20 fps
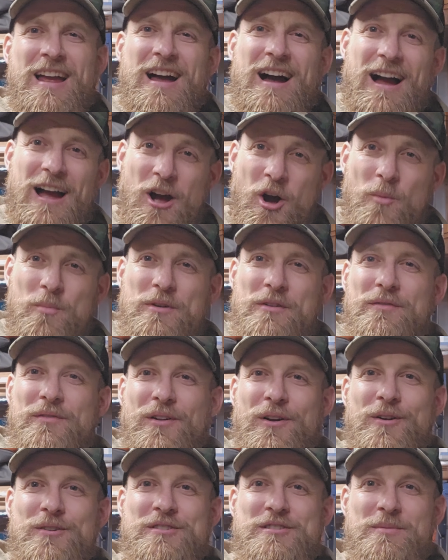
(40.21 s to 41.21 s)
I hope you've
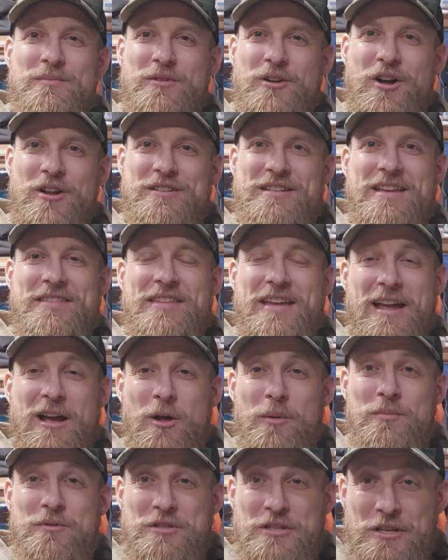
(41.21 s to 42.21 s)
learned some content that
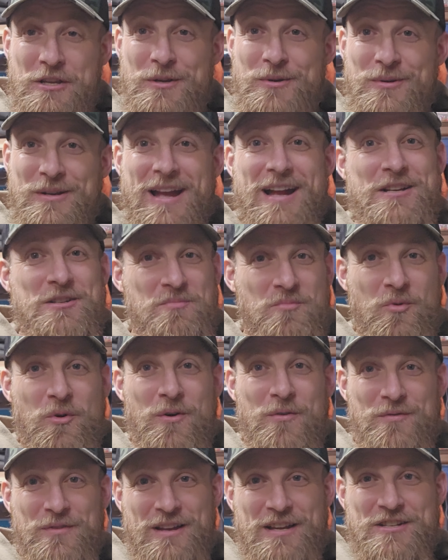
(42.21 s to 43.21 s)
helps you catch
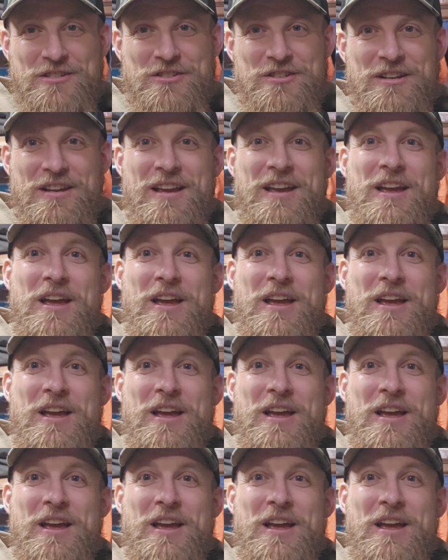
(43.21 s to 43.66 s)
more fish.